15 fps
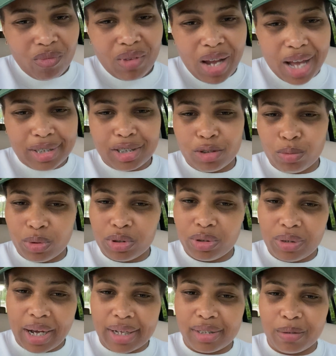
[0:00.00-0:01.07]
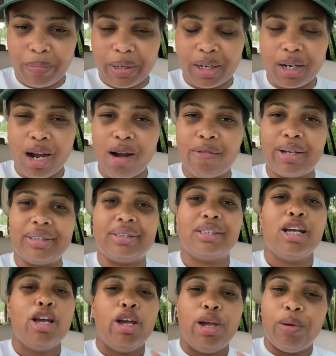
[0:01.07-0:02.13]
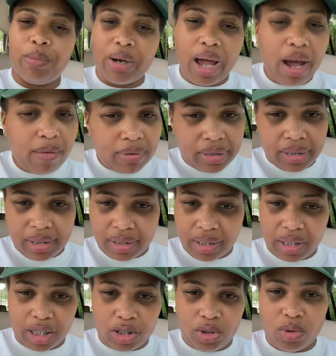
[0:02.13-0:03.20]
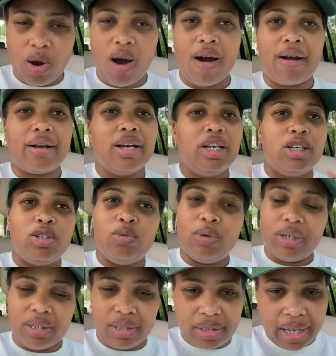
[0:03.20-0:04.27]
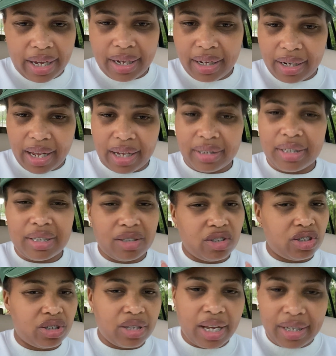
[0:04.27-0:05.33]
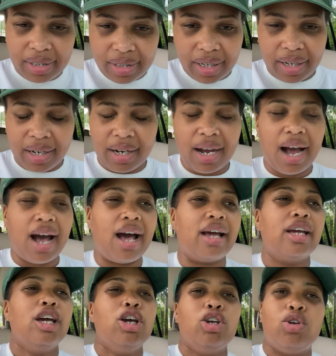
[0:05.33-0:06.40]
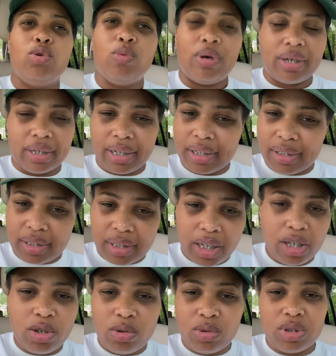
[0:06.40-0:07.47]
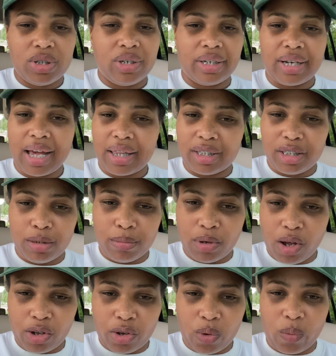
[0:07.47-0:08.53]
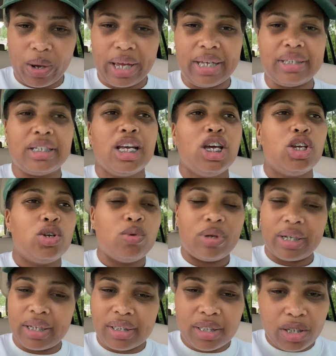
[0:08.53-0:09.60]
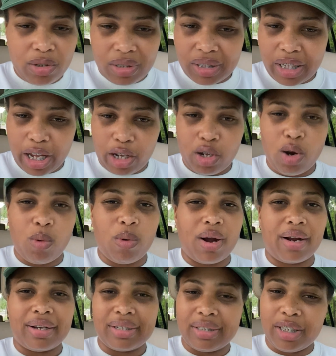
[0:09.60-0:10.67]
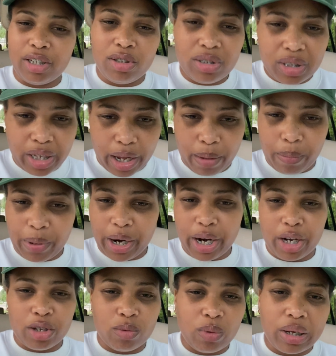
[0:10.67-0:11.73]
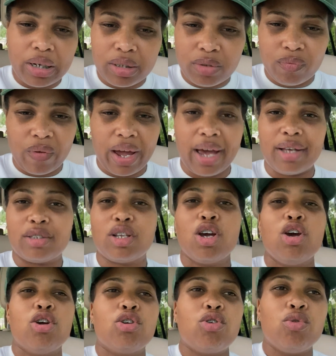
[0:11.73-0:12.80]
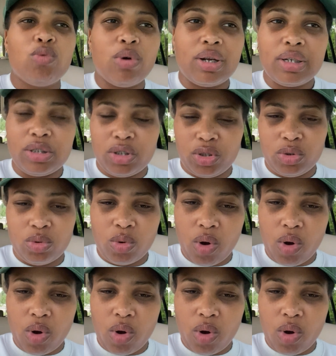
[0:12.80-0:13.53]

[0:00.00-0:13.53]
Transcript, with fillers: I just want you guys to be encouraged in whatever season that you are. You want to stay connected, stay seeking God. You want to continue to acknowledge Him in all your ways. You want to continue to stay in your word, continue to stay in prayer. You want to fast. You want to do